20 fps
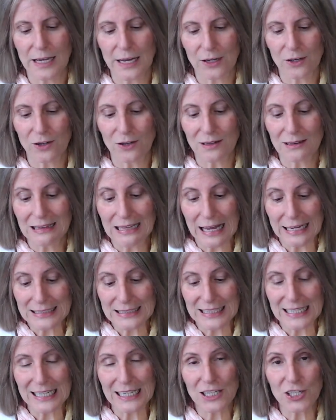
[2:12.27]
like you're
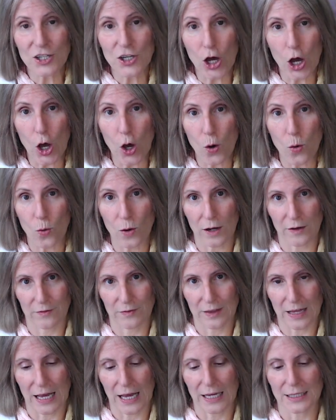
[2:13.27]
letting go
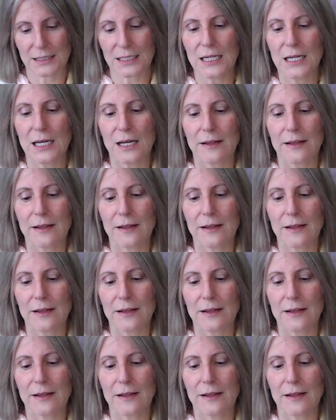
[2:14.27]
of that.